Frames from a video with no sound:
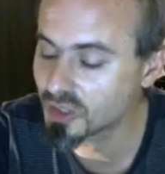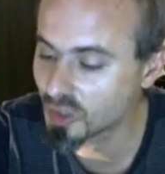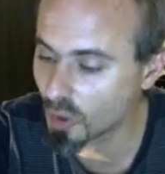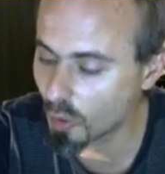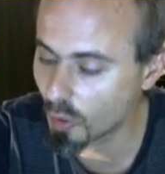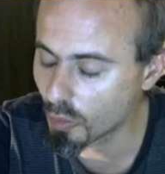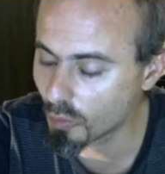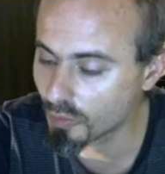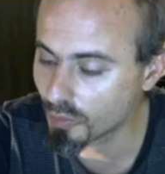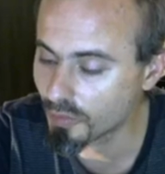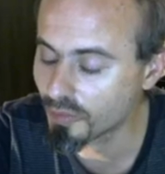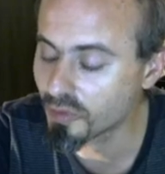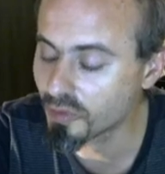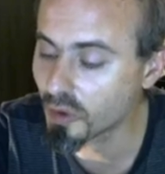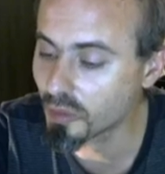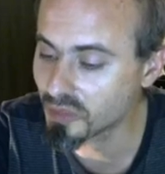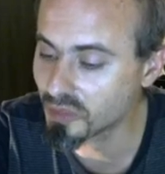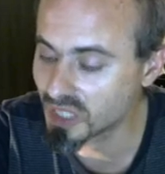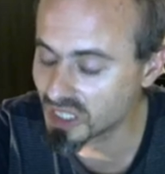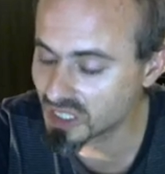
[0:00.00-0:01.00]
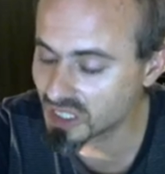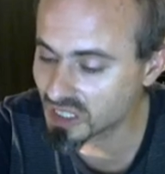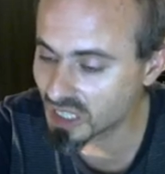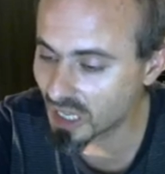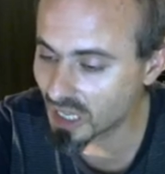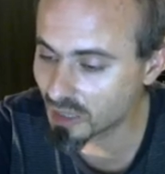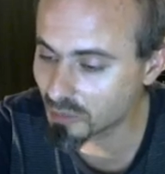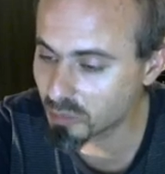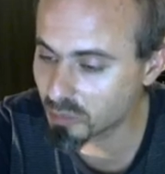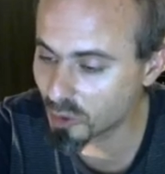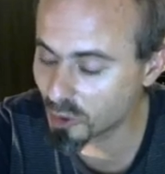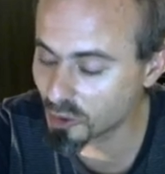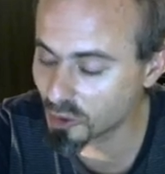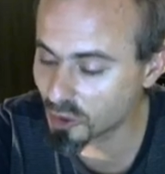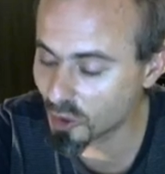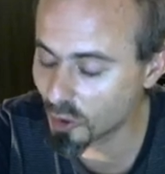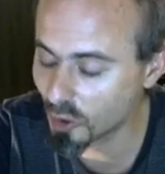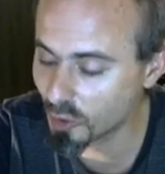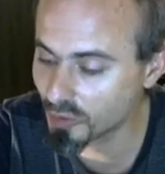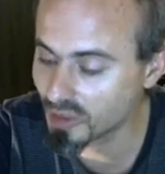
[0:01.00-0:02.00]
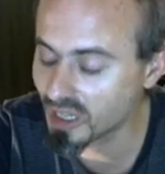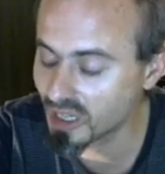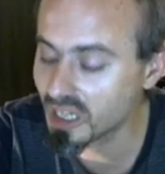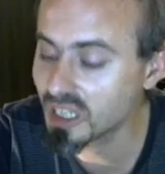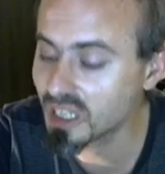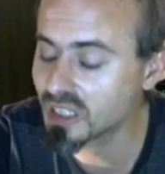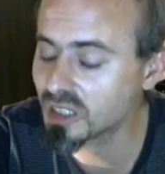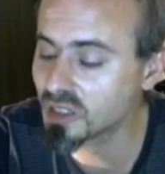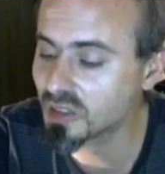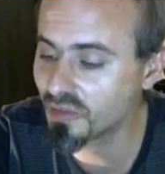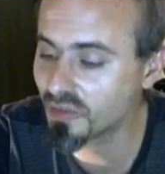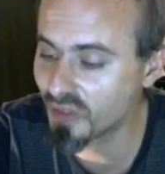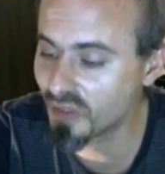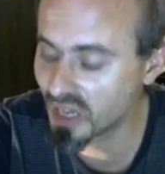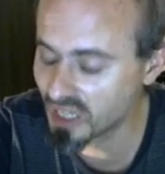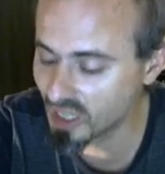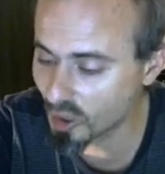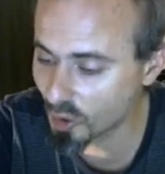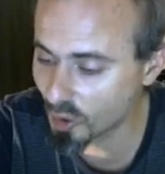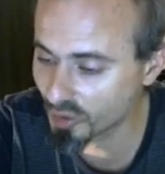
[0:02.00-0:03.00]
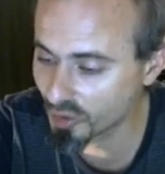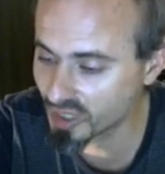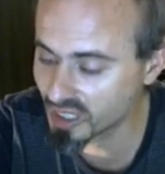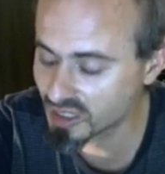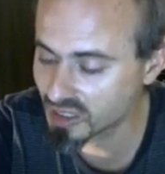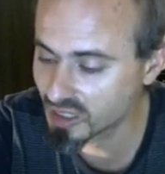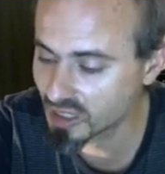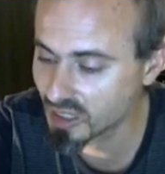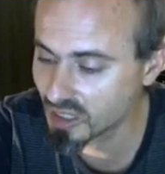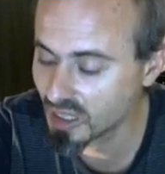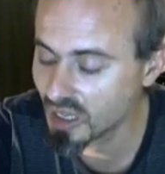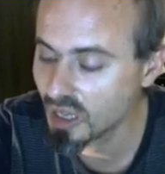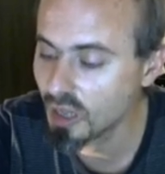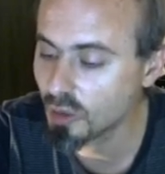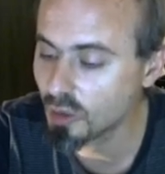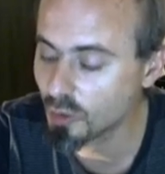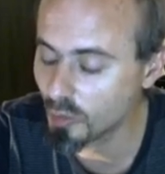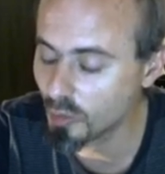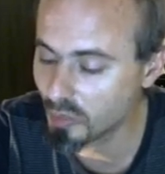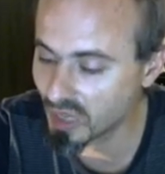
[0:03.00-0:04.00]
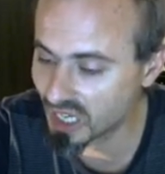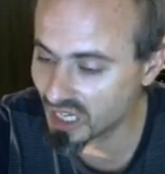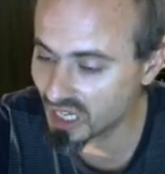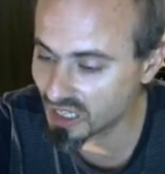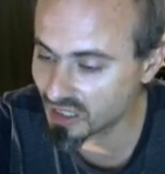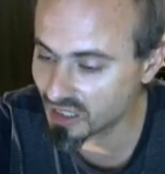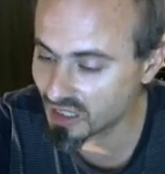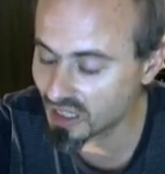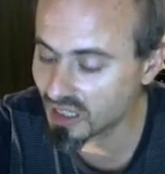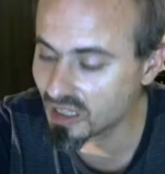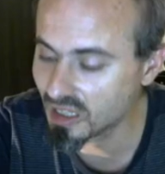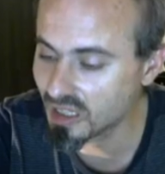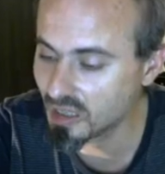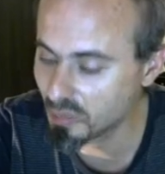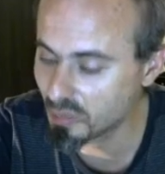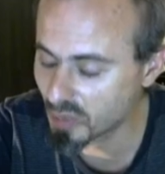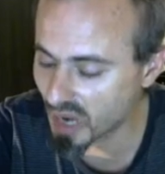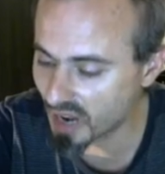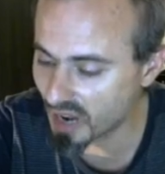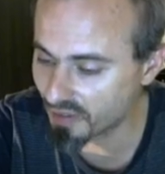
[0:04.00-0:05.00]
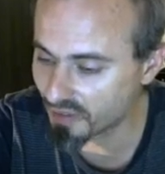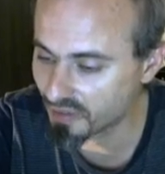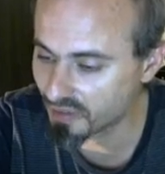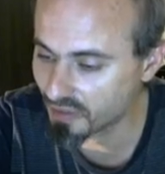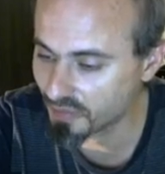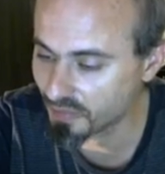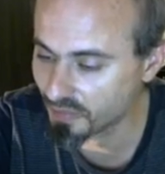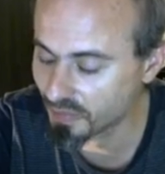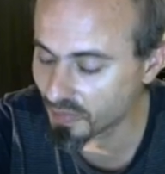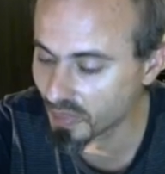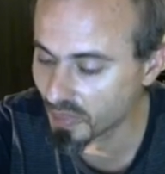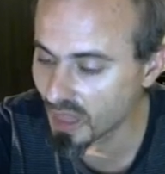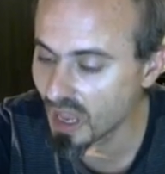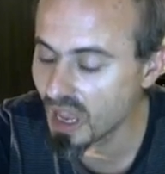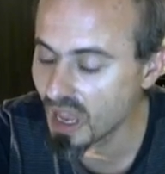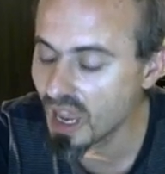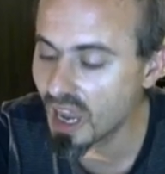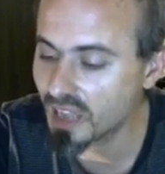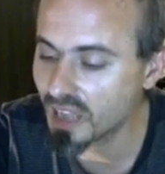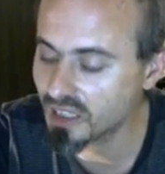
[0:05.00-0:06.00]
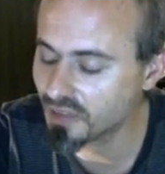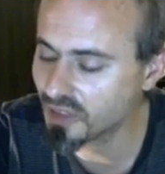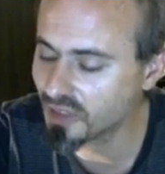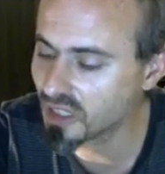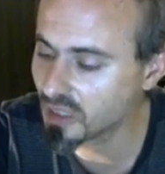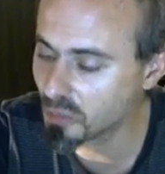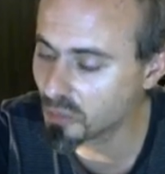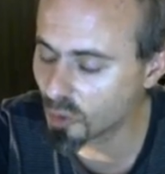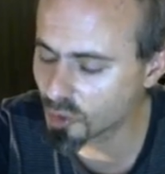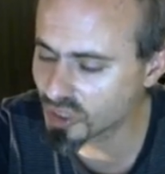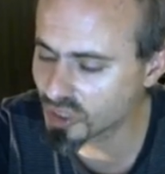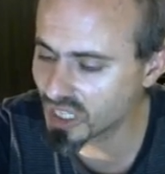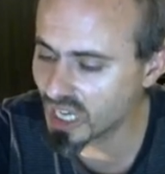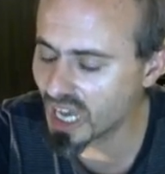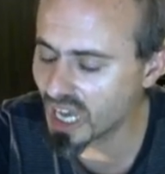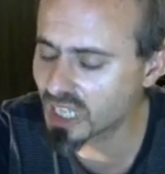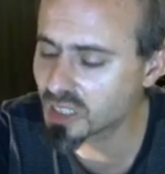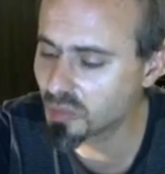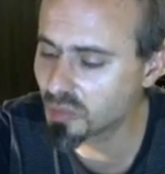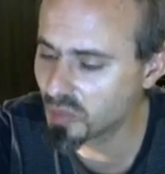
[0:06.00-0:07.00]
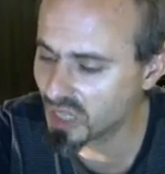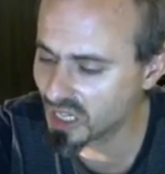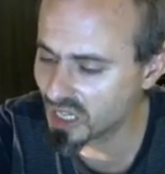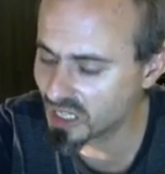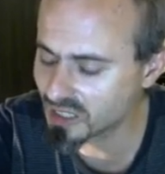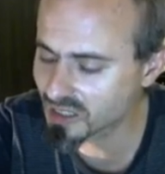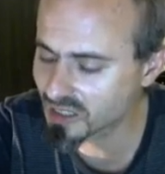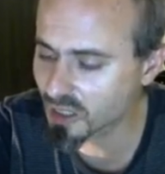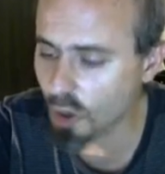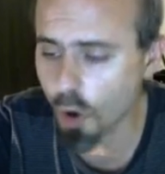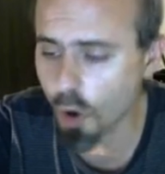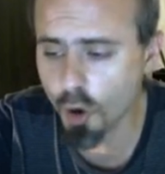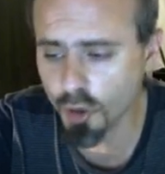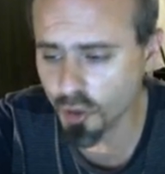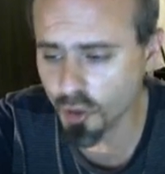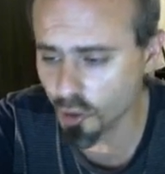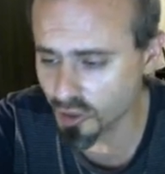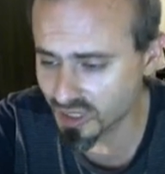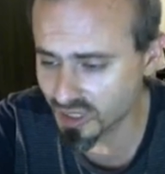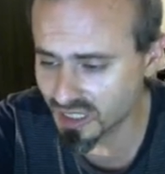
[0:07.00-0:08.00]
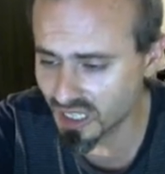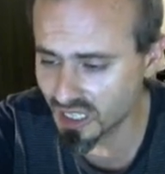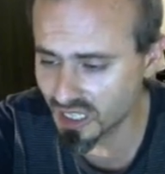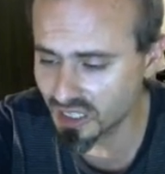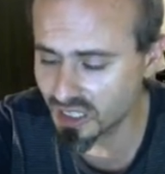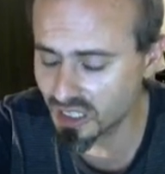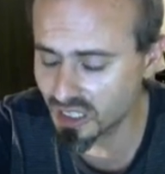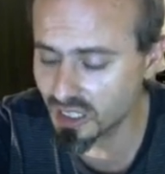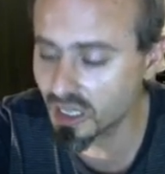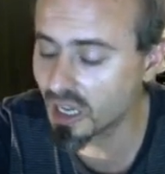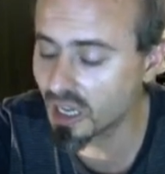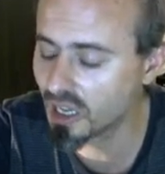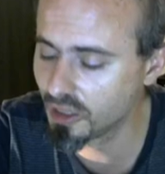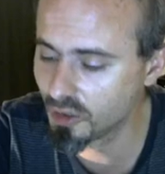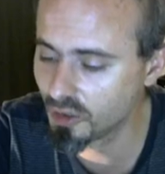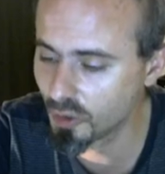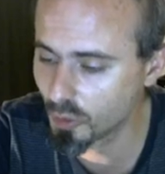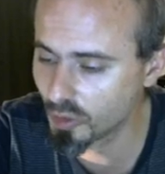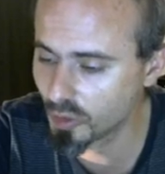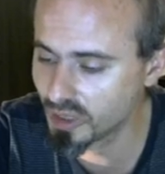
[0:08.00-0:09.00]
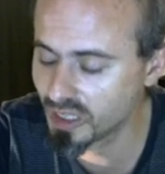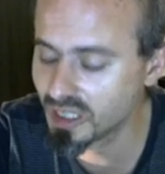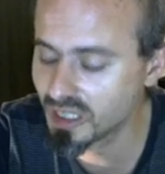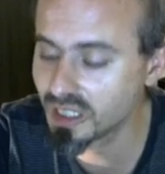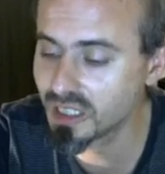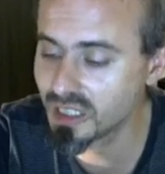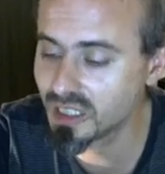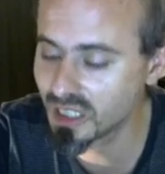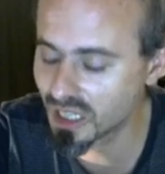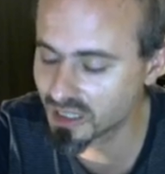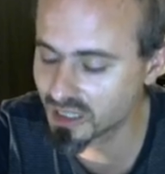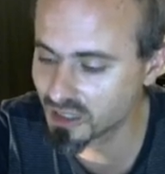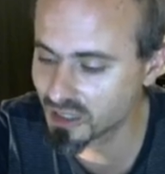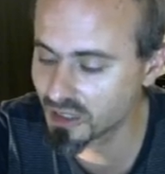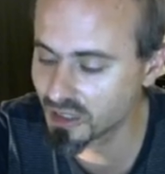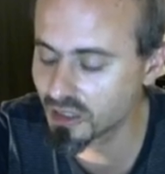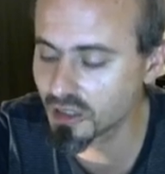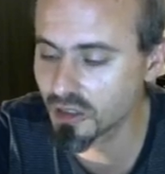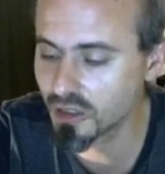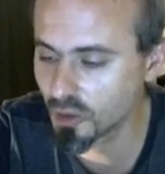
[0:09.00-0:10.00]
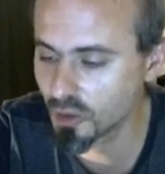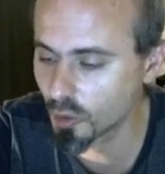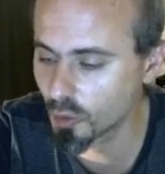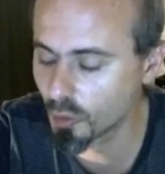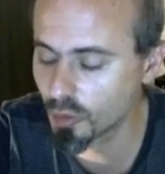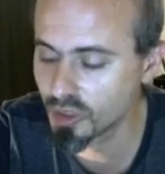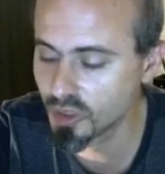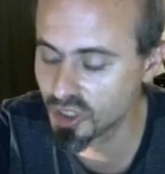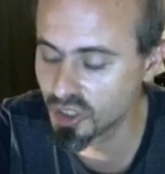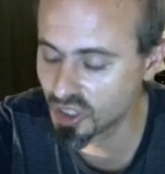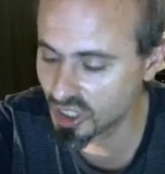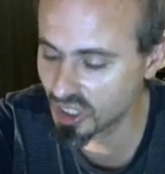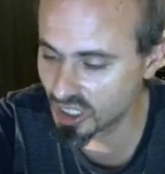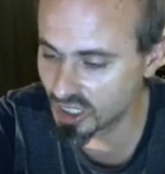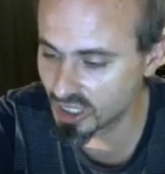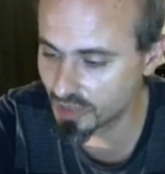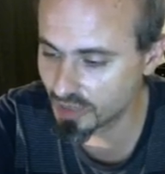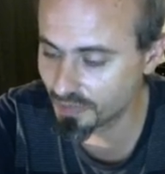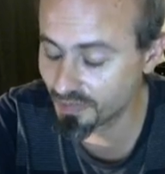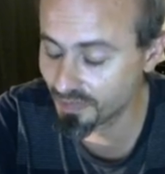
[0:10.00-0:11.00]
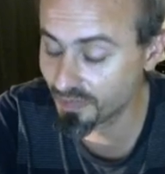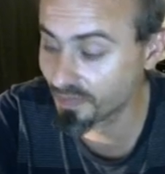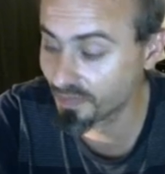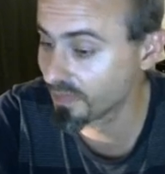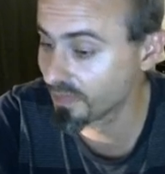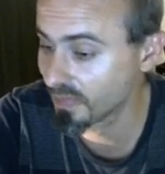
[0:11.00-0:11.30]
So, from this standpoint on, it is very honest to begin the path. And even the most experienced cognoscendi and knower doesn't know shit.